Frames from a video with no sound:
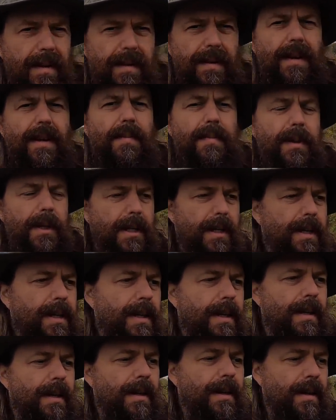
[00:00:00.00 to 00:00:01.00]
take back
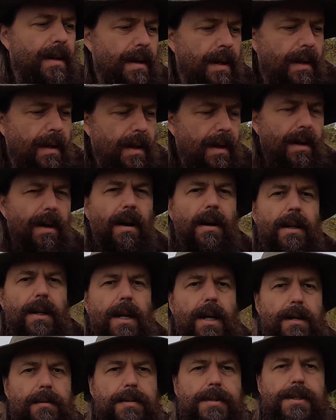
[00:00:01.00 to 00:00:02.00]
our
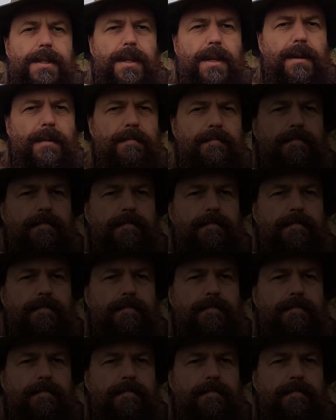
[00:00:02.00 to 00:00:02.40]
lives.